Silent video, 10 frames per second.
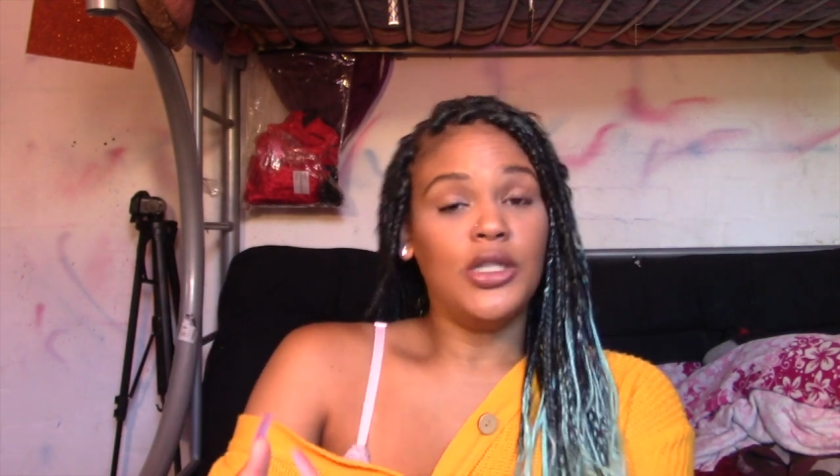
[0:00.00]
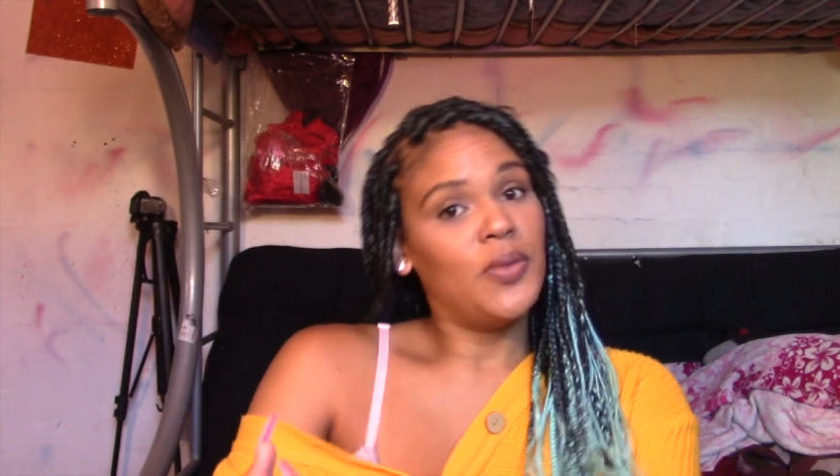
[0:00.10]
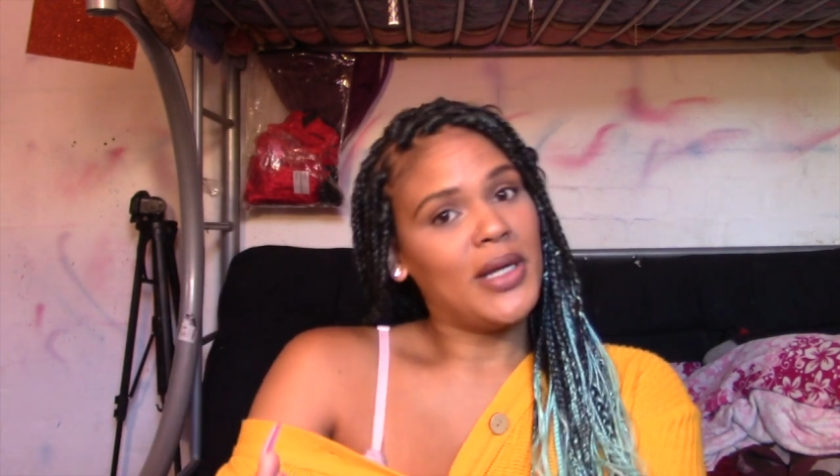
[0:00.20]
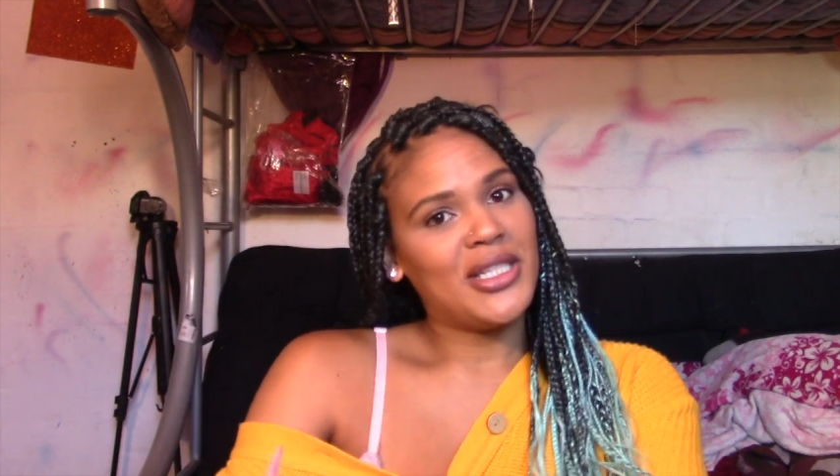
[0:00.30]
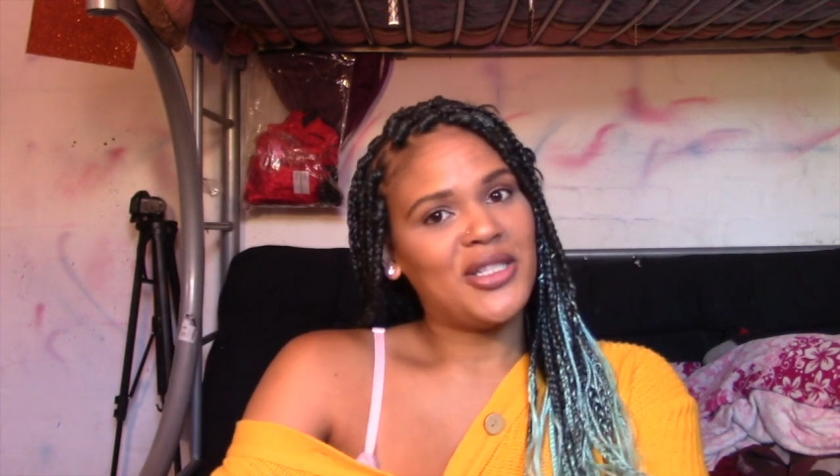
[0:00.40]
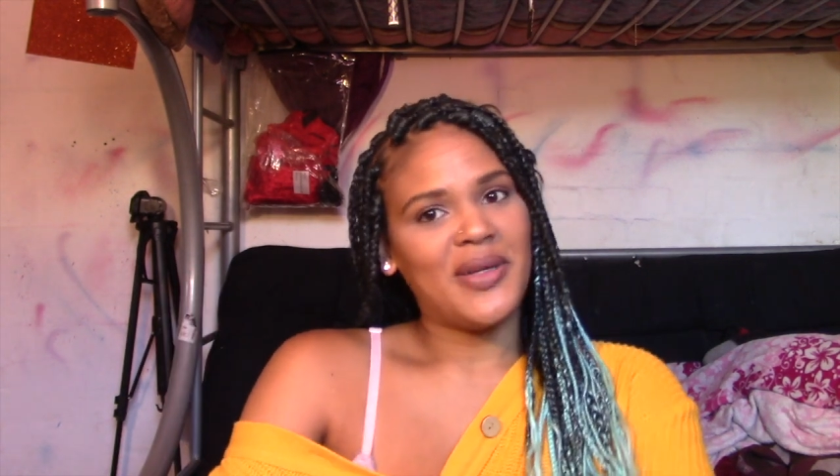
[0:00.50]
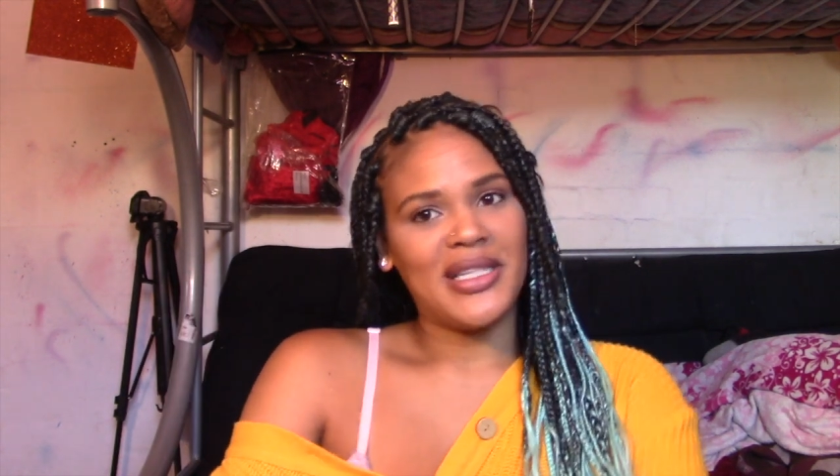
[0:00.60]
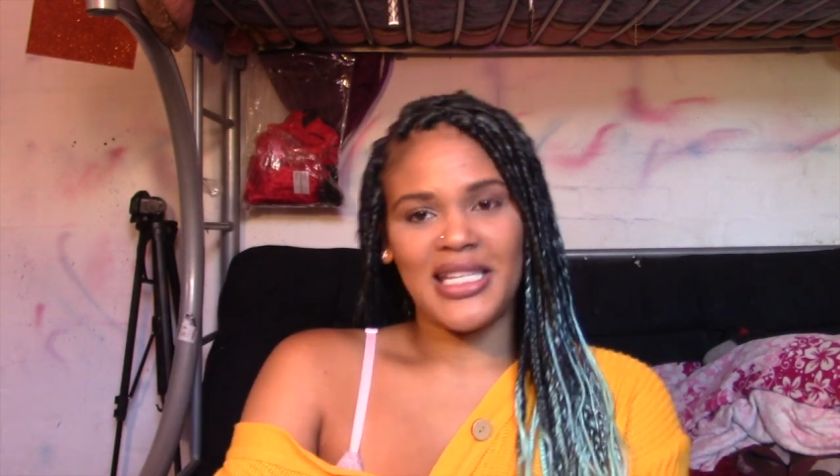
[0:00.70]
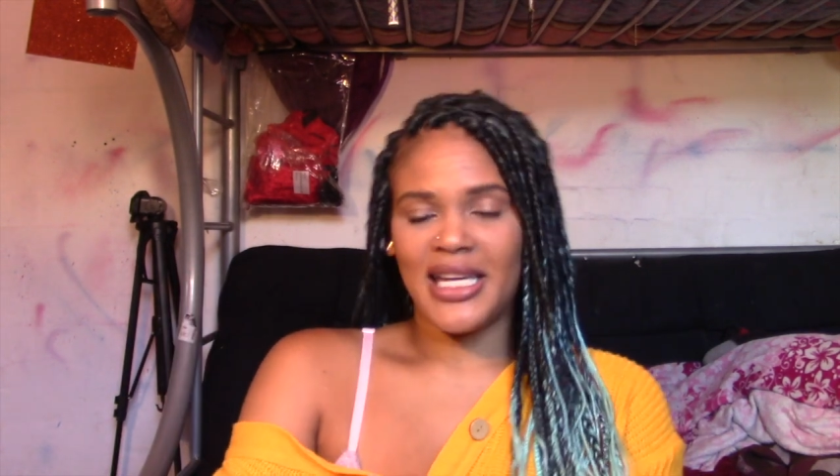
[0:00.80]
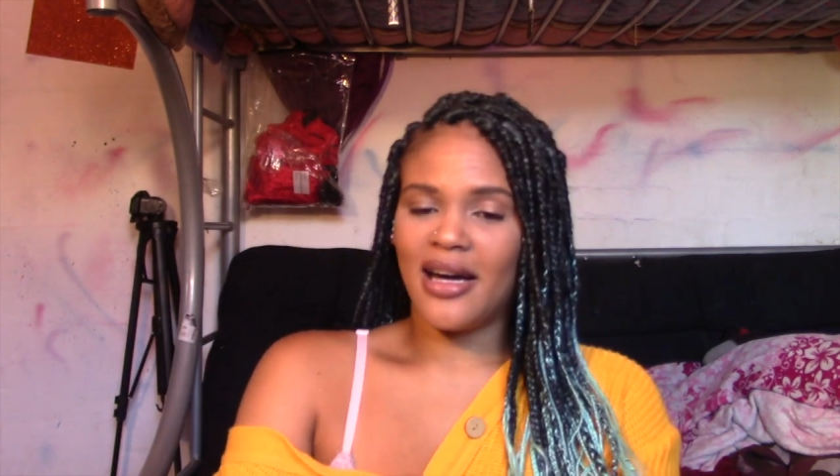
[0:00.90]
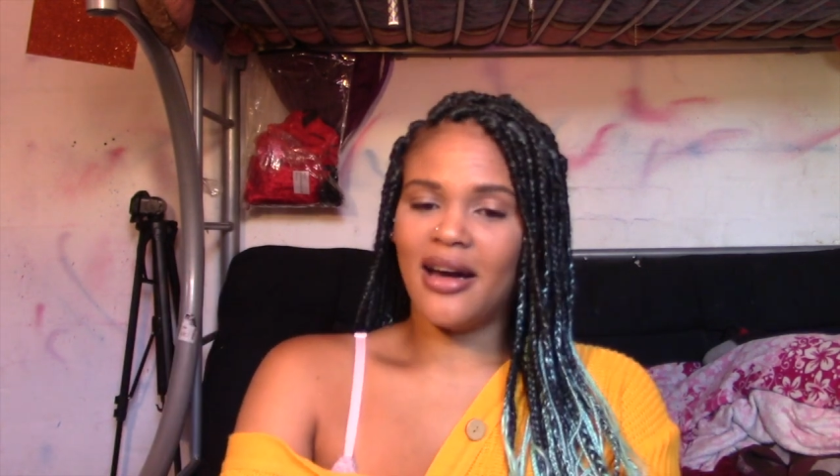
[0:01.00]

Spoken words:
2020,